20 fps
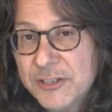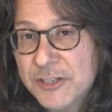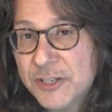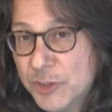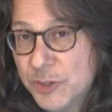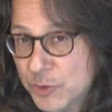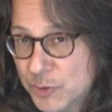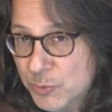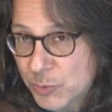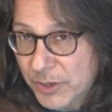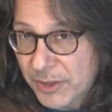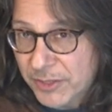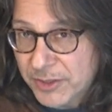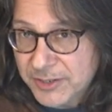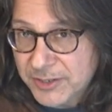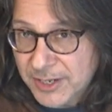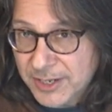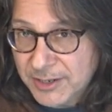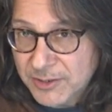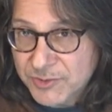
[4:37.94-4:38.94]
to use one of the
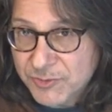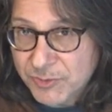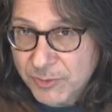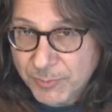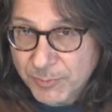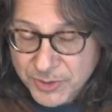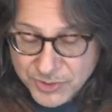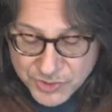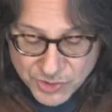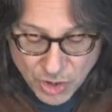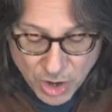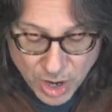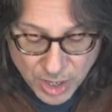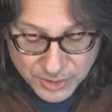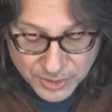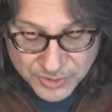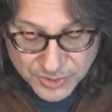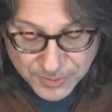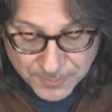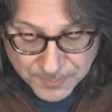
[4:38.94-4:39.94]
titles from the
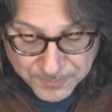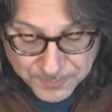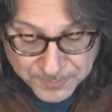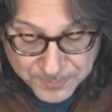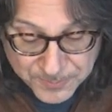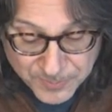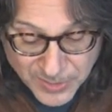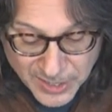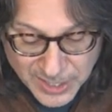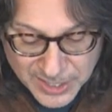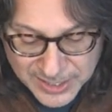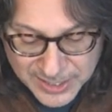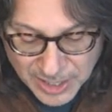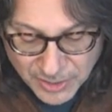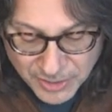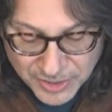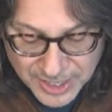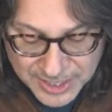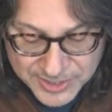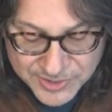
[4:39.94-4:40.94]
songs.
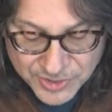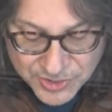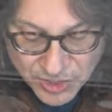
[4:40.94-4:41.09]
Now, the next